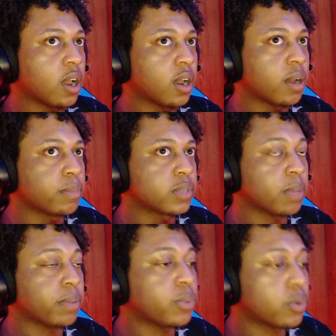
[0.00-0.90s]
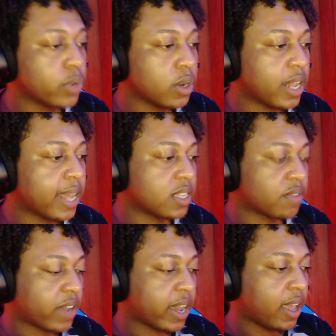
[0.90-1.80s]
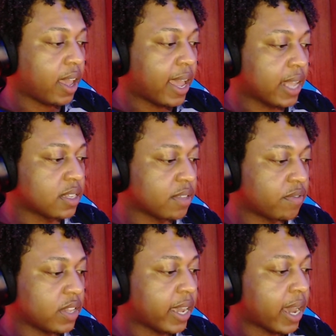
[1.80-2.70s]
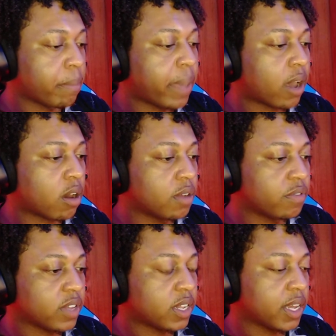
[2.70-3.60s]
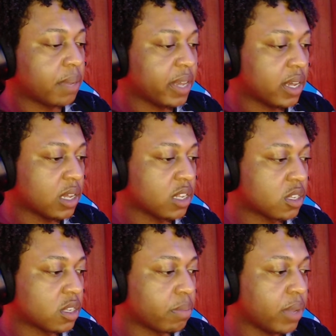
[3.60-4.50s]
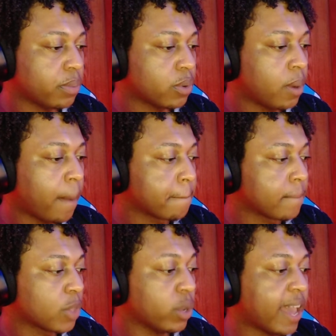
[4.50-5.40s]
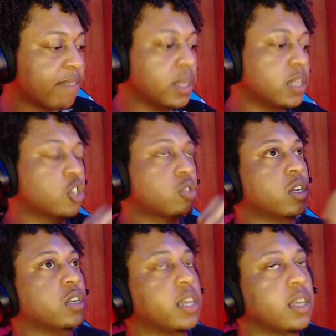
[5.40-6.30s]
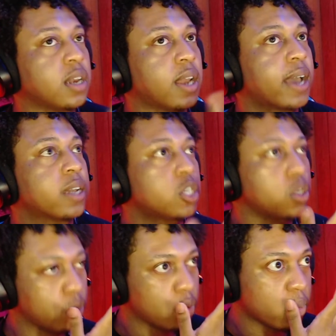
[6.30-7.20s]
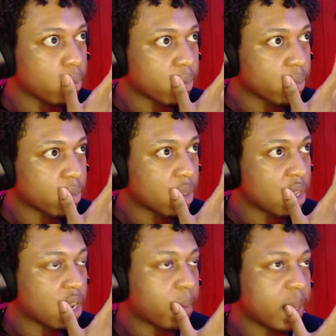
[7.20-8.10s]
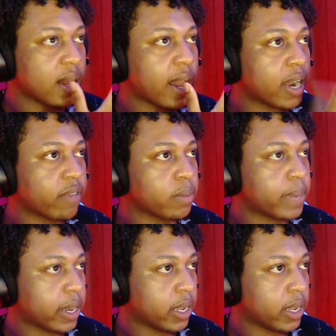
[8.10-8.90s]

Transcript: some people will classify it as the feeling. I'm back on feeling, because some people, we have been instructed not to, I mean, not everybody,